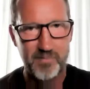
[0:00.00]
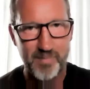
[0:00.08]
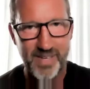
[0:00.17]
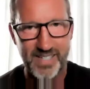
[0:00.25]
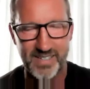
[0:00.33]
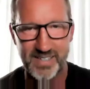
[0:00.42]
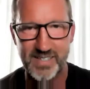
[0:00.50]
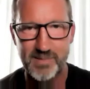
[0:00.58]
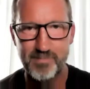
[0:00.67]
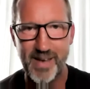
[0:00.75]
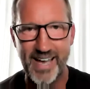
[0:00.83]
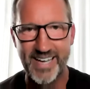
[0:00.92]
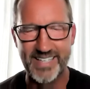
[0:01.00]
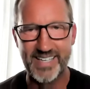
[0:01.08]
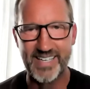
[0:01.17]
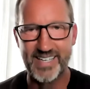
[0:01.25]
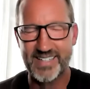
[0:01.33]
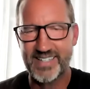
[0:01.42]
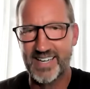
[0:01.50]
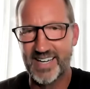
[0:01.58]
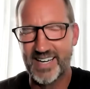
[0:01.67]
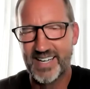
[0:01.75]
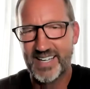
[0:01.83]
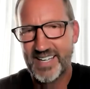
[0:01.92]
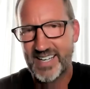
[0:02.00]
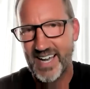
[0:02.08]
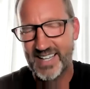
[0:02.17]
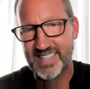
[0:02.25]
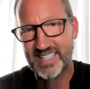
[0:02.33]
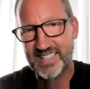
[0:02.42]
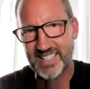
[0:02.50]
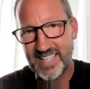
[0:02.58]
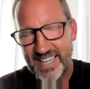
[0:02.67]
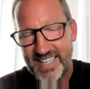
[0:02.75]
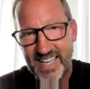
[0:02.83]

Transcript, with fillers: Midland back in, uh, I think, the late